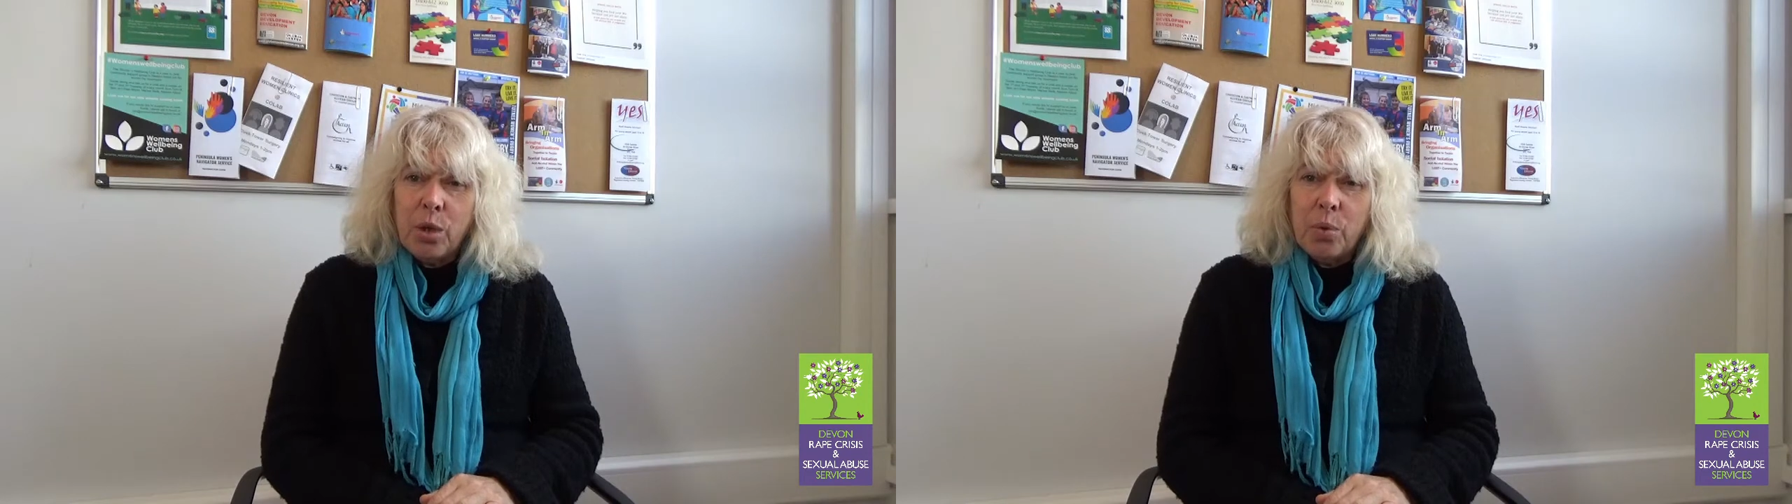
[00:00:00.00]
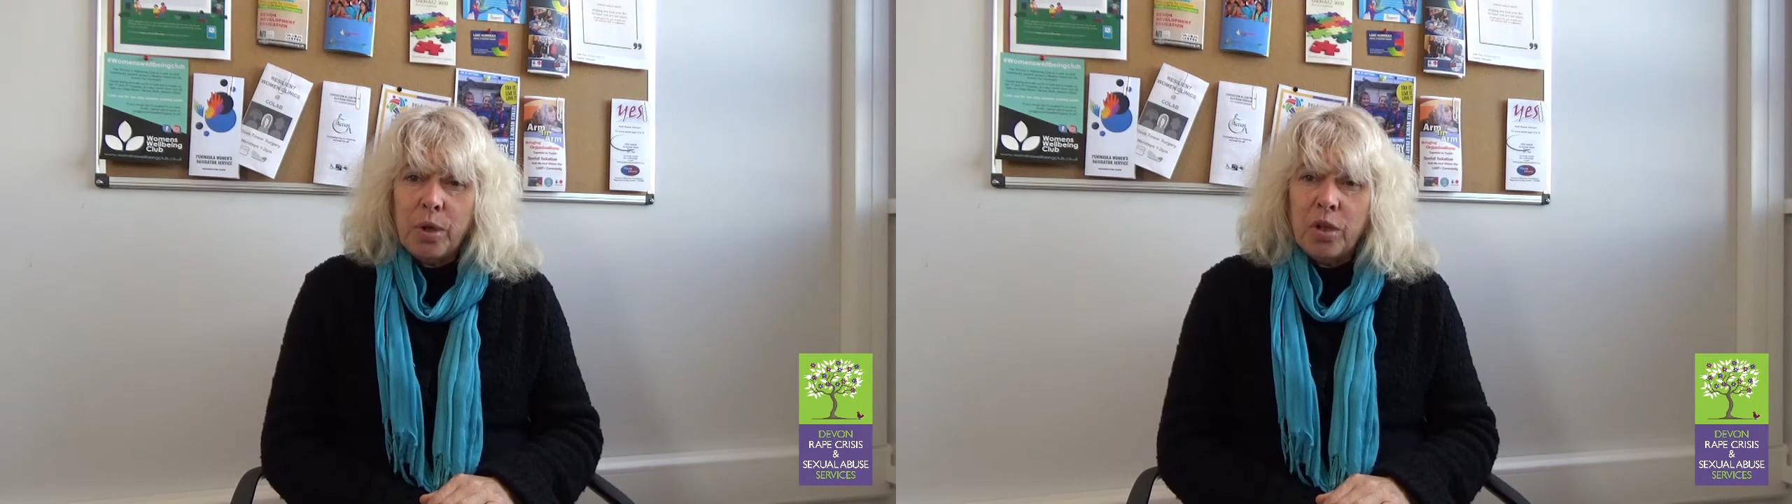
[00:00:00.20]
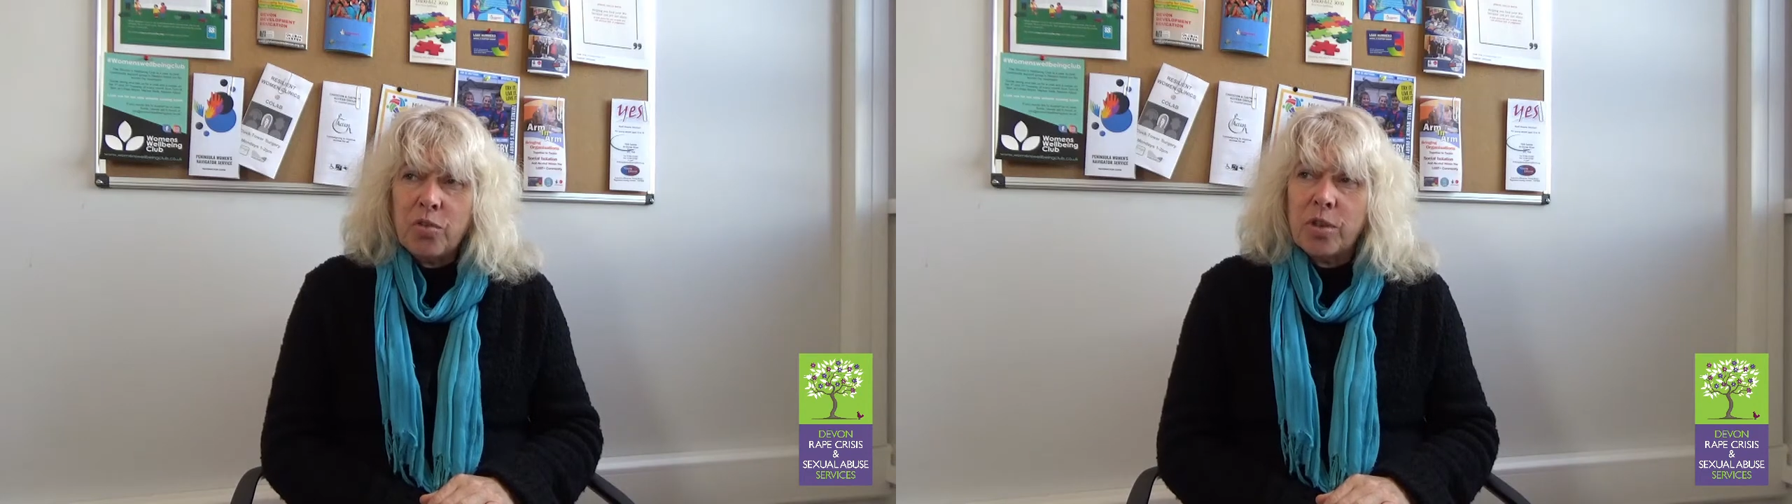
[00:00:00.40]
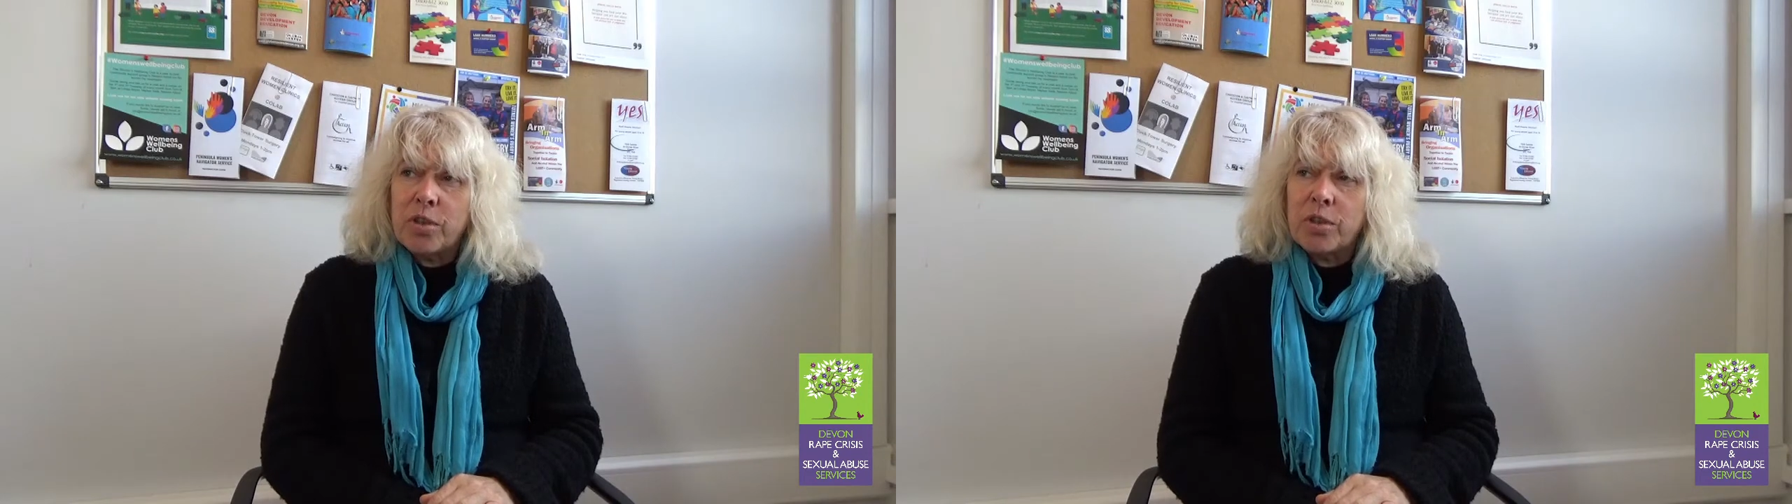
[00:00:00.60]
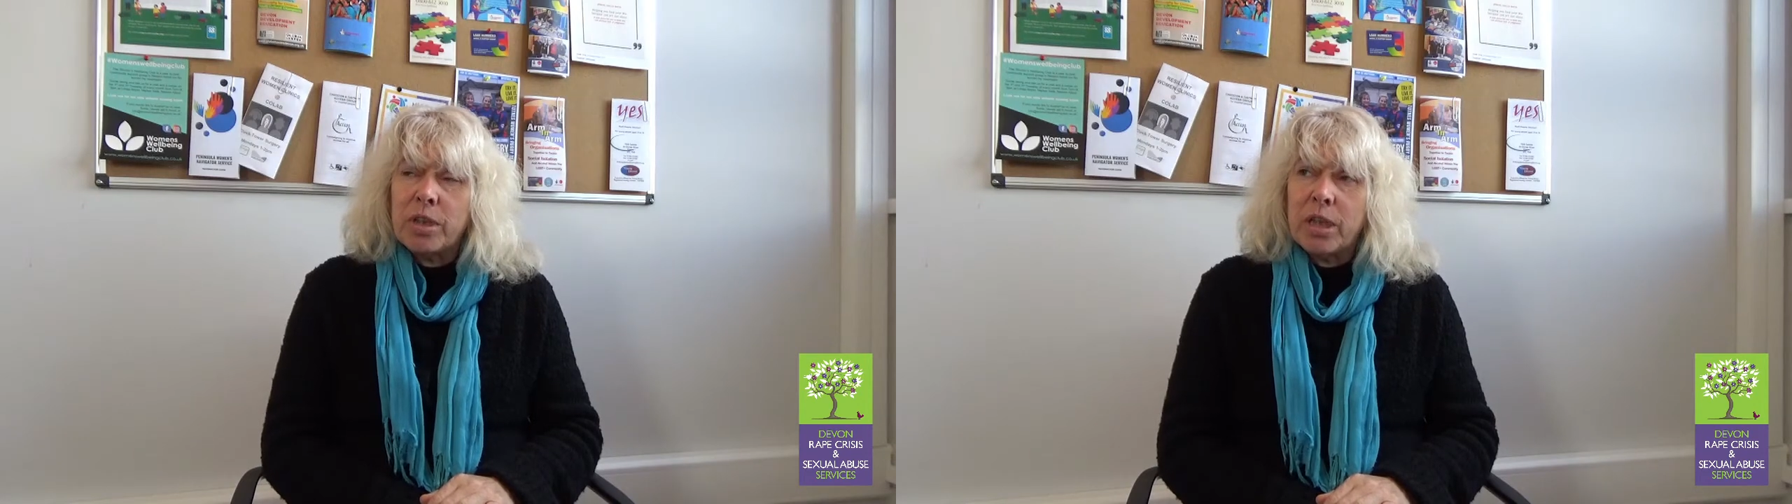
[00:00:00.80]
We're
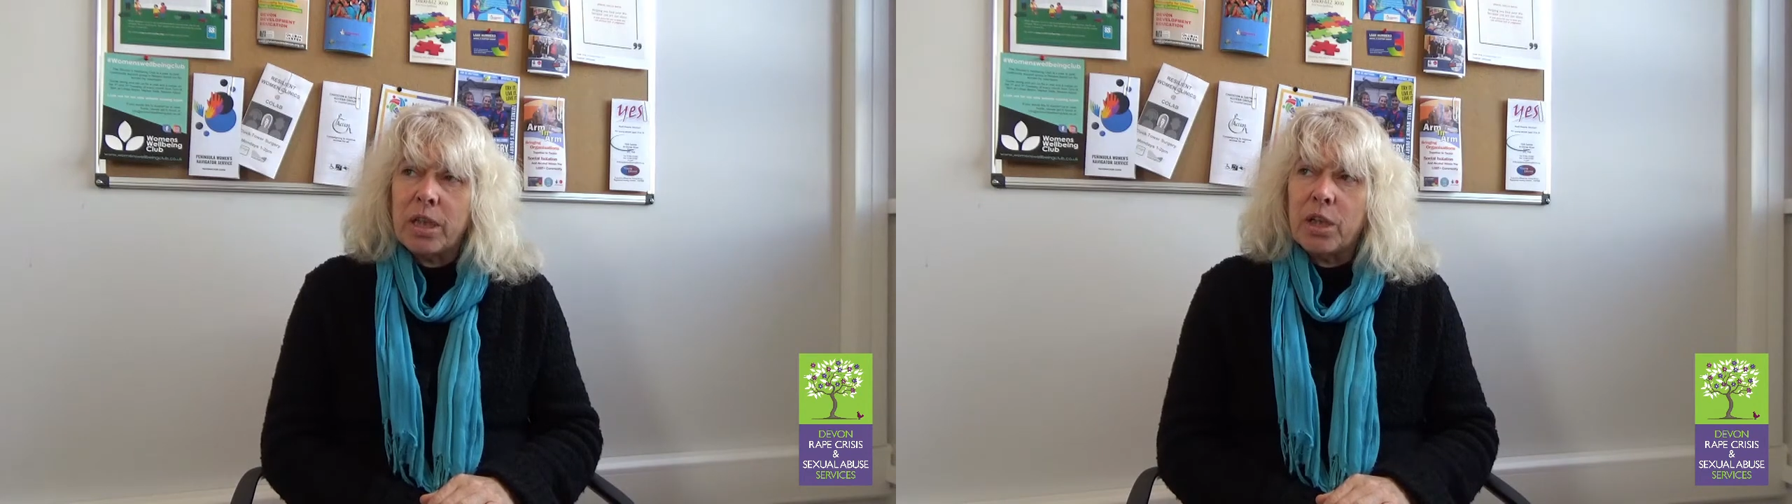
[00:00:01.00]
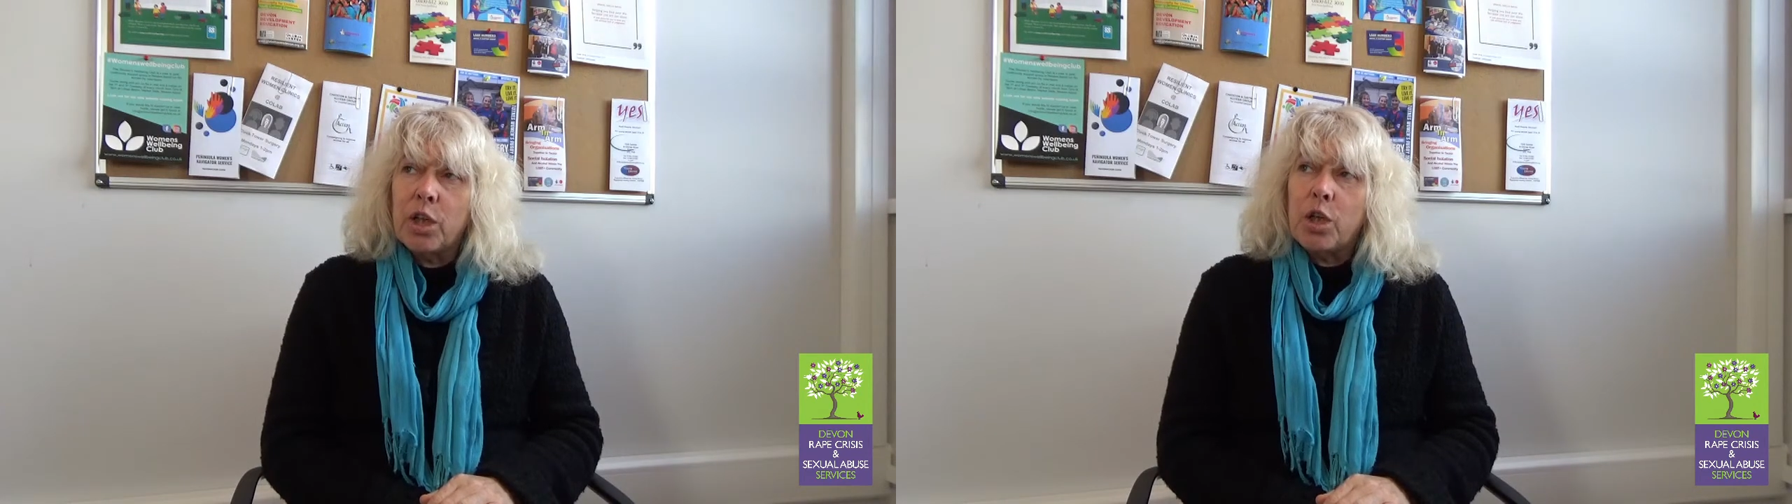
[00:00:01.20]
interested in